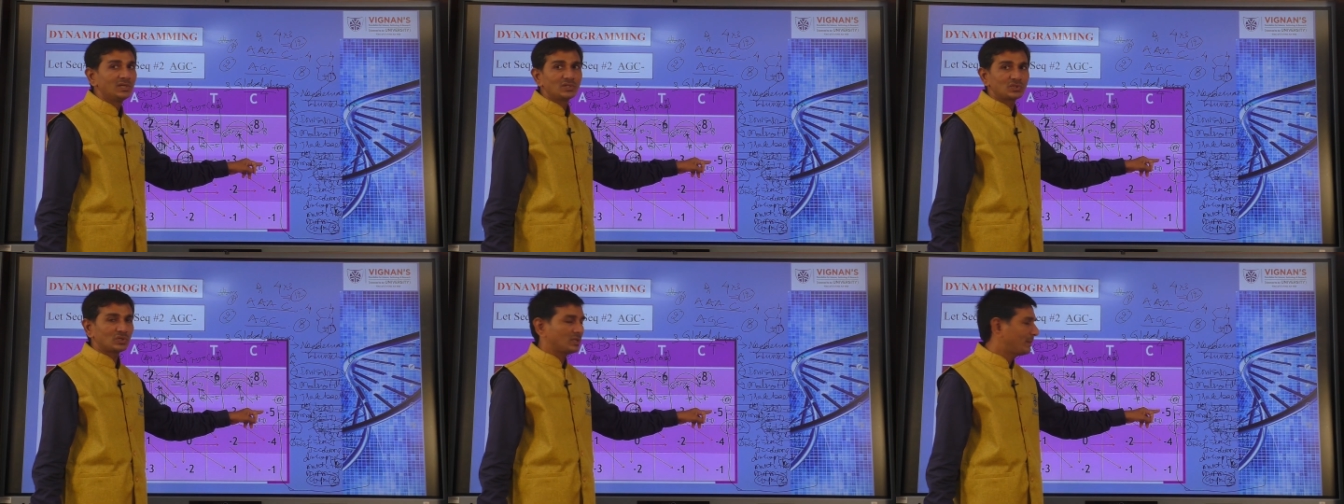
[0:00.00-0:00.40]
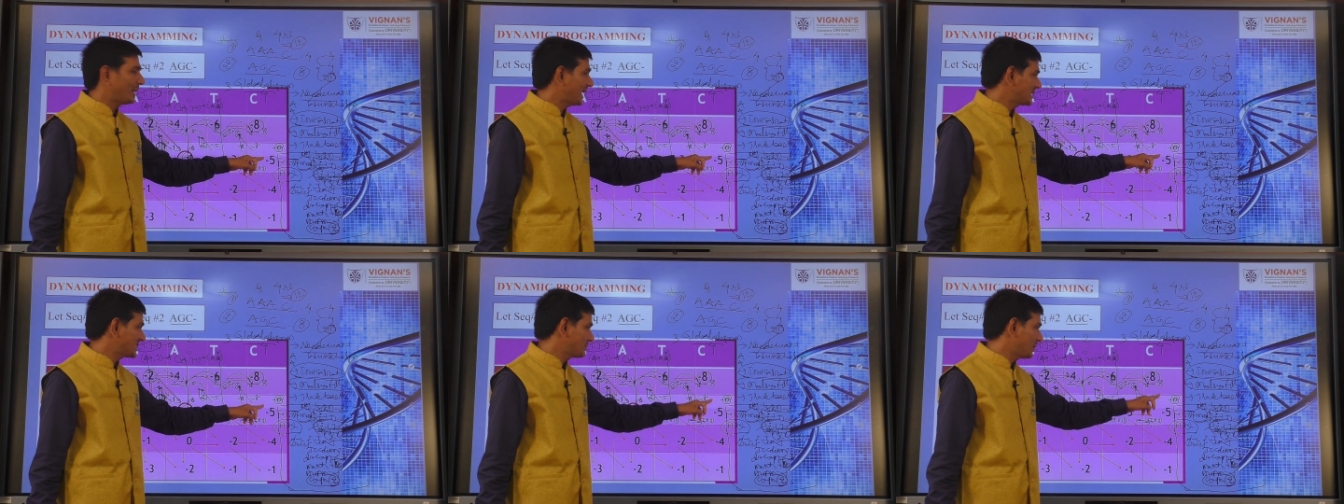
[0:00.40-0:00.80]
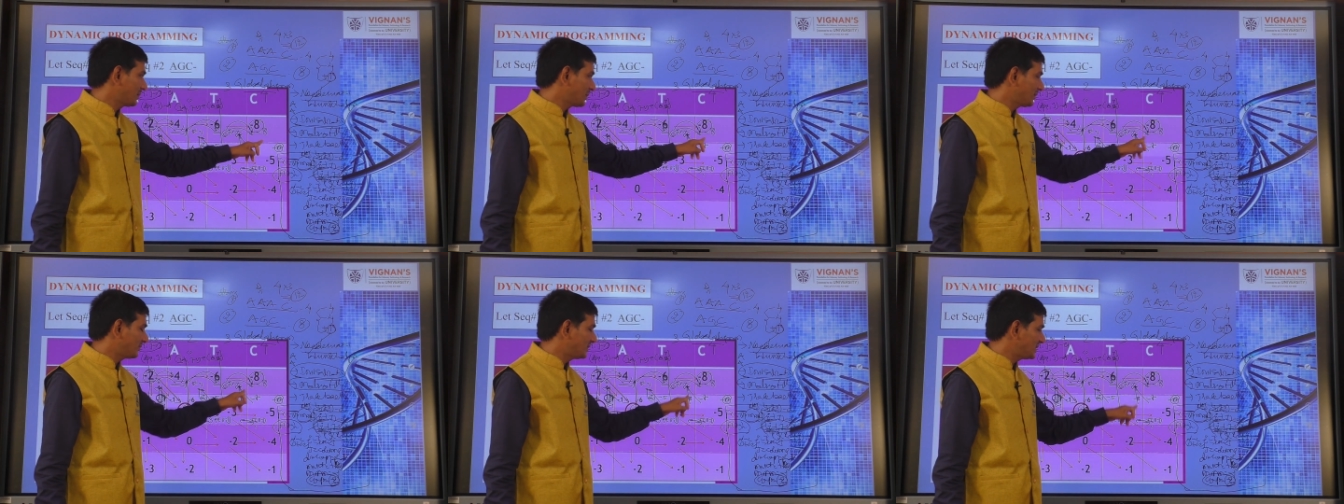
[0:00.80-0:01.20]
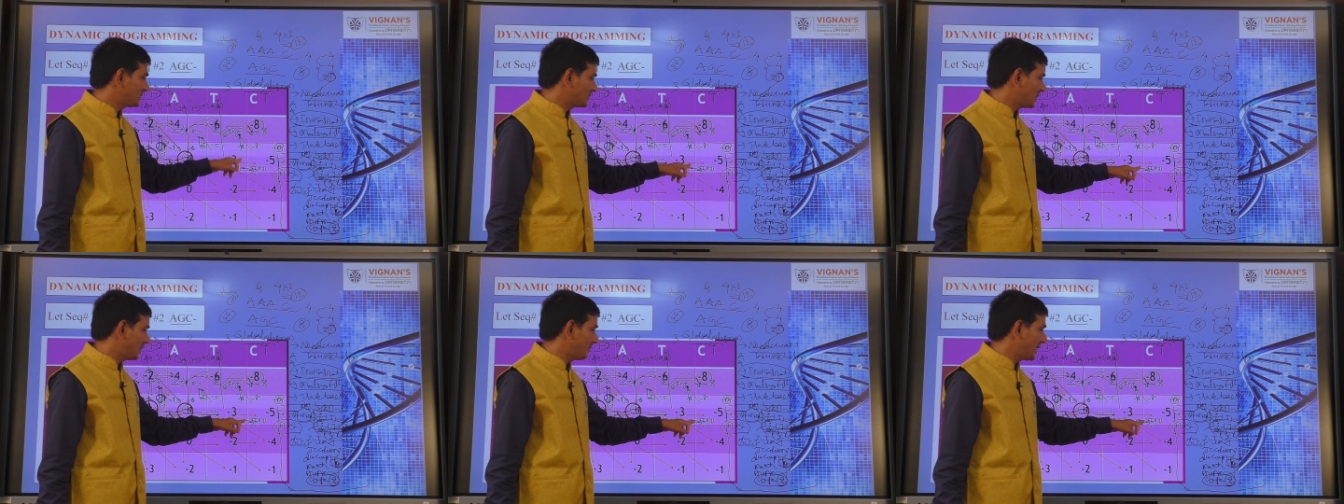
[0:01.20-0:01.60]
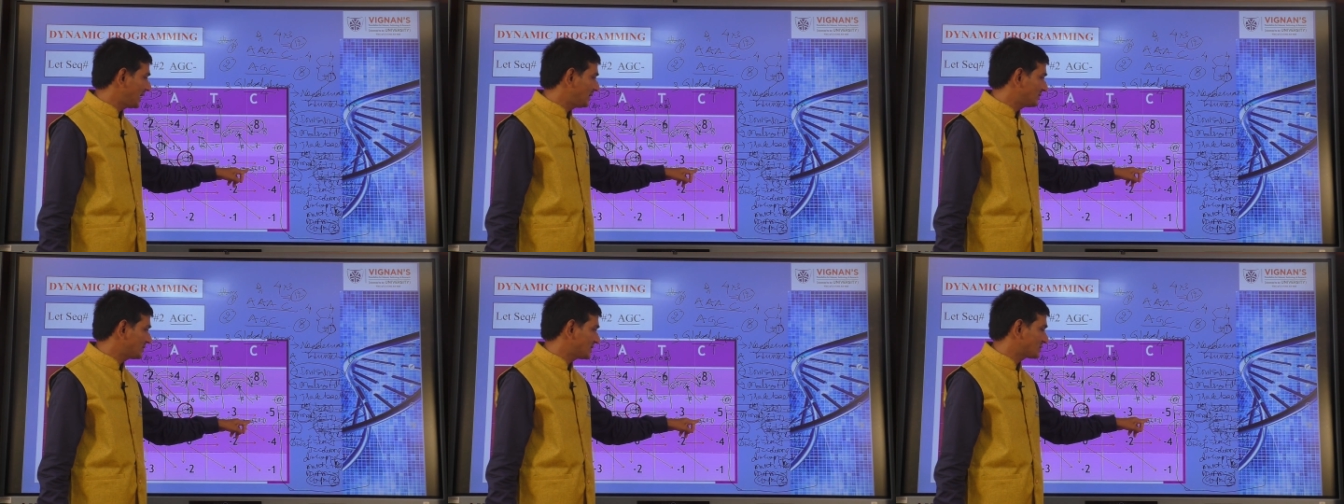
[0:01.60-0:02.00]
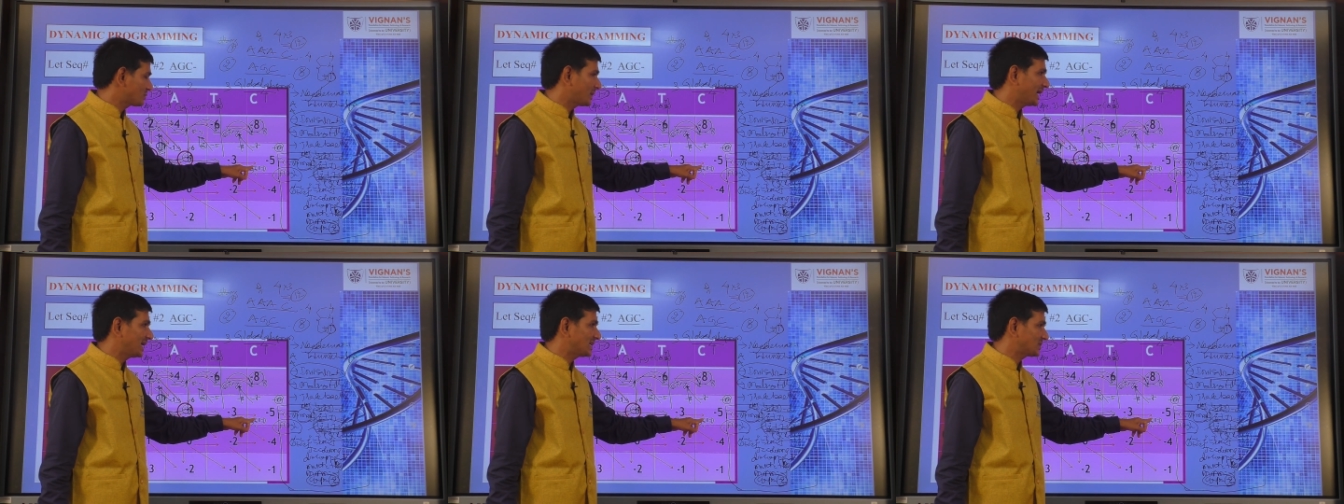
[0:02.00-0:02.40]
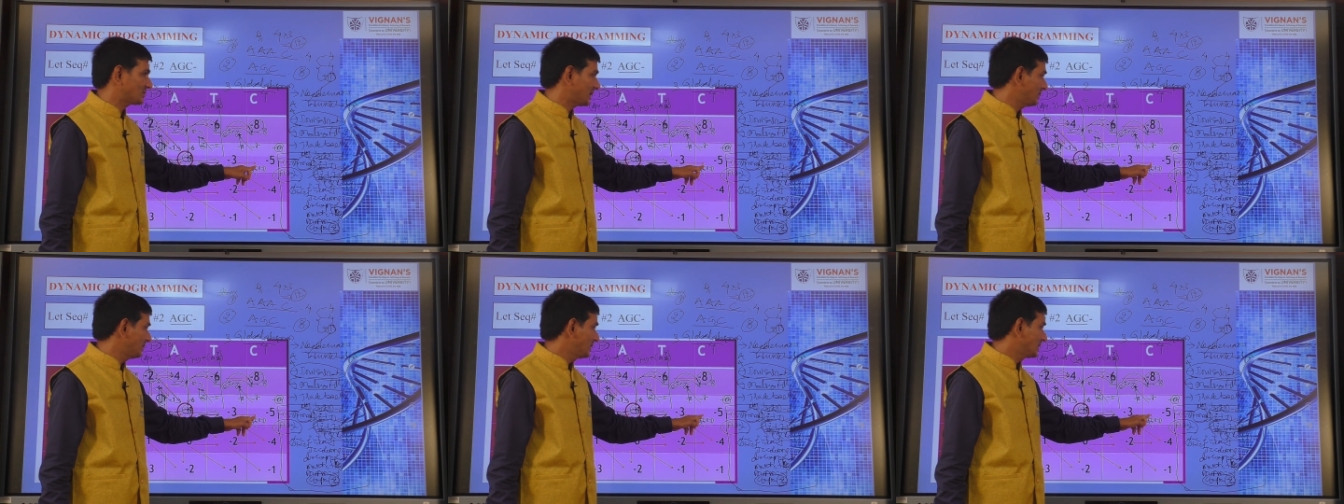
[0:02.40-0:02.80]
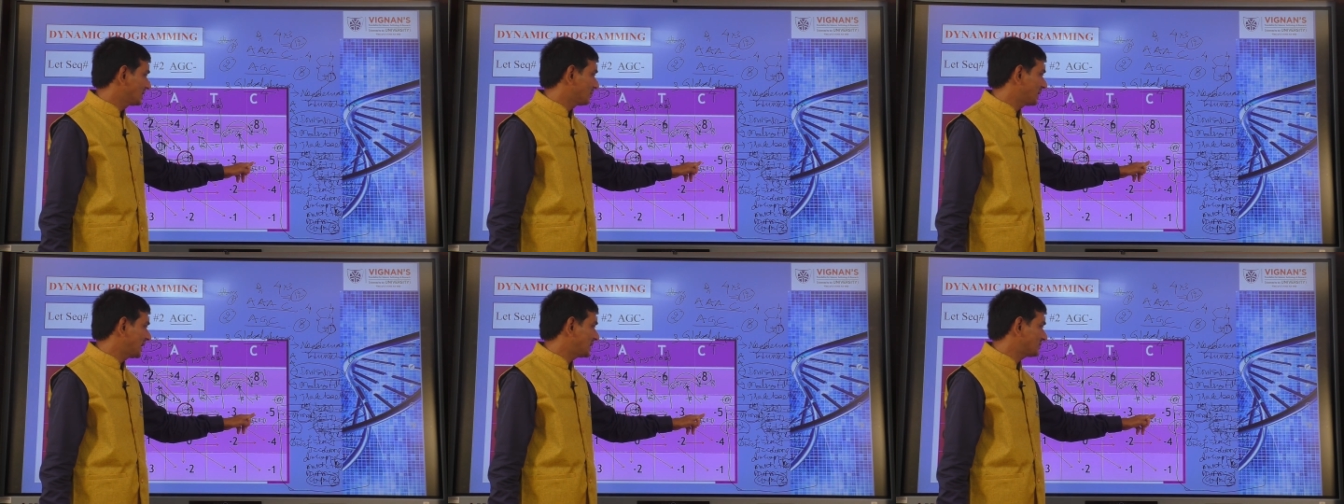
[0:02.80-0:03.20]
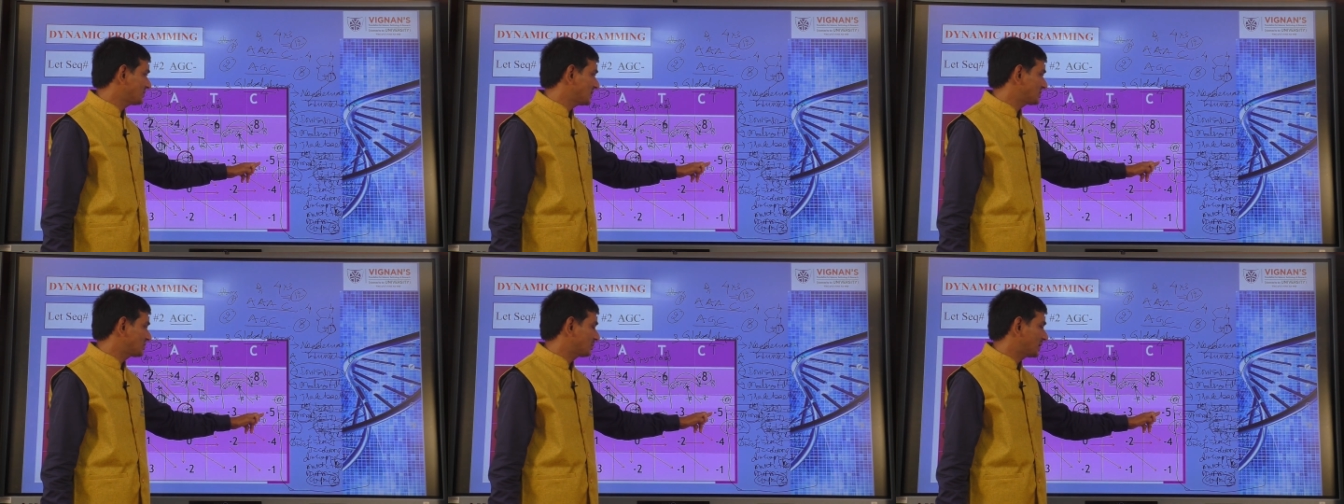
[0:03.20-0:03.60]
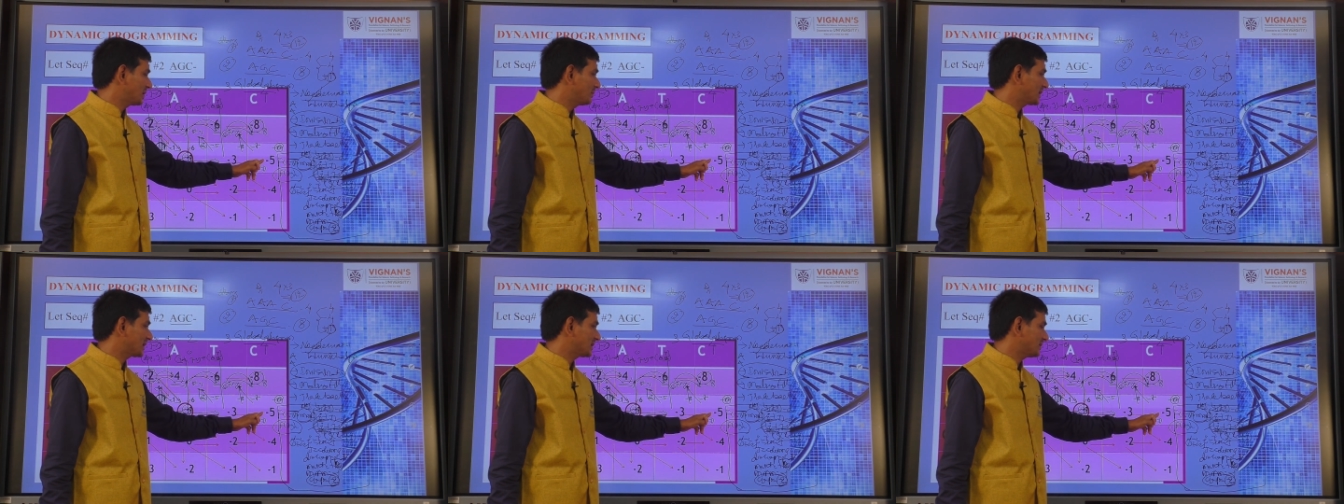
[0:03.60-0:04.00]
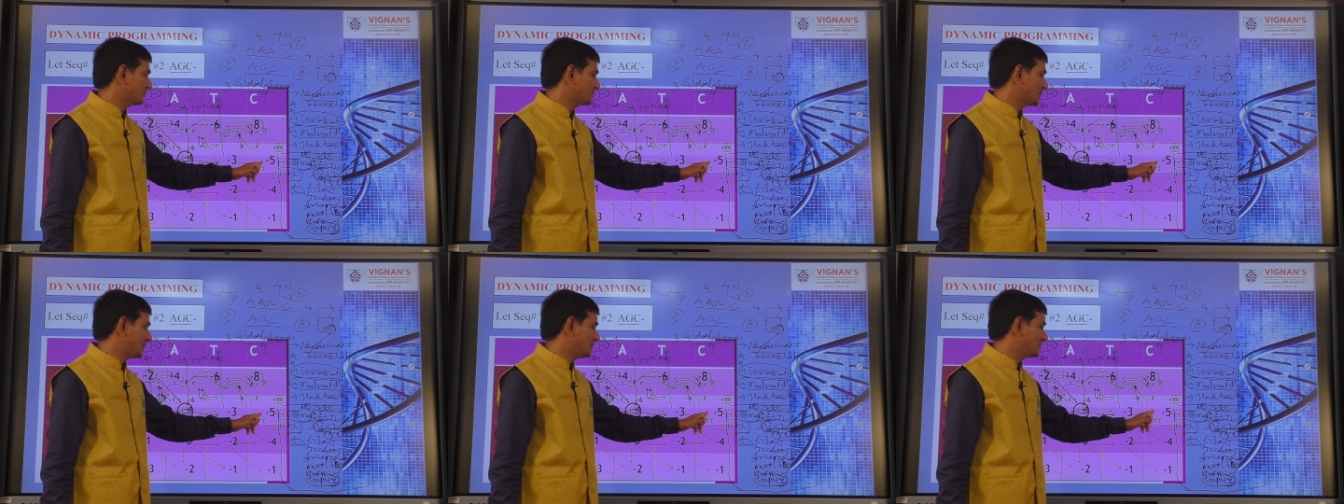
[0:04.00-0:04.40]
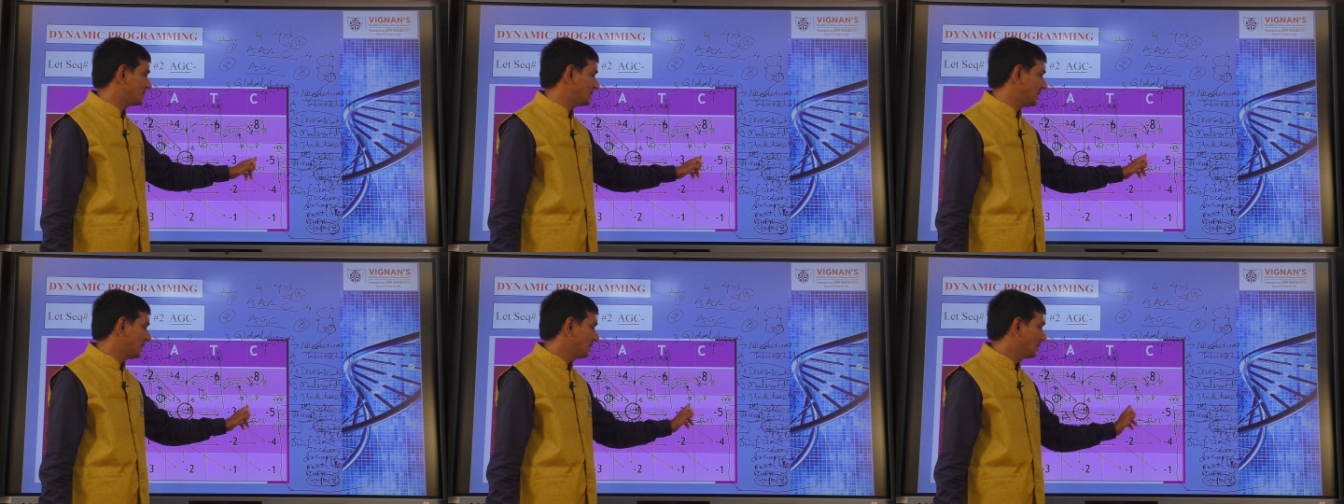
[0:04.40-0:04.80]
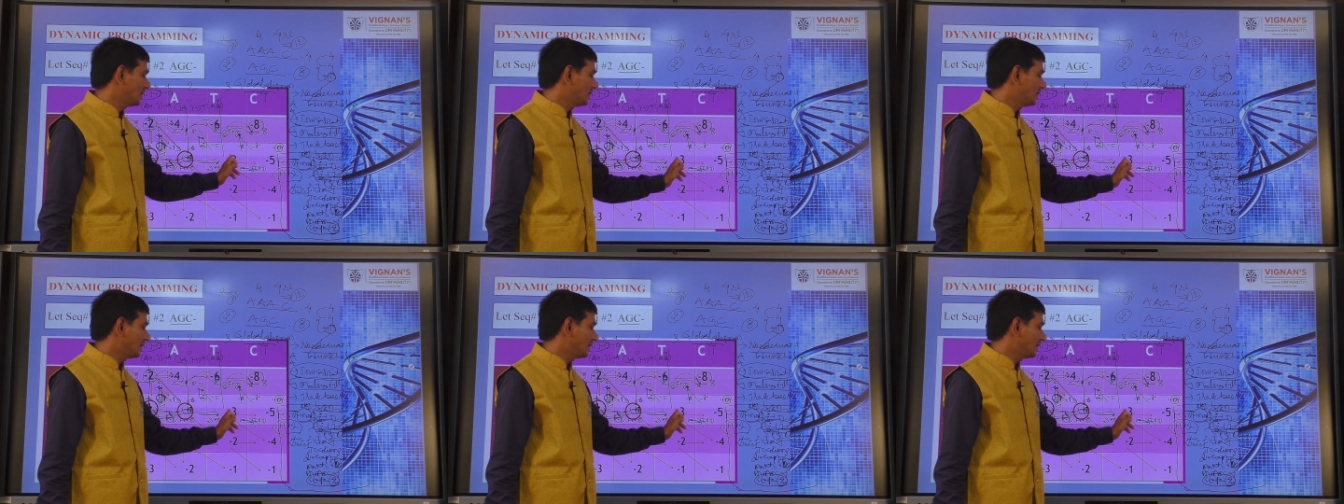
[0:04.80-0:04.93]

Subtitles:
So, the maximum of these 3 values is minus 5, the minus 5 is obtained because of change in the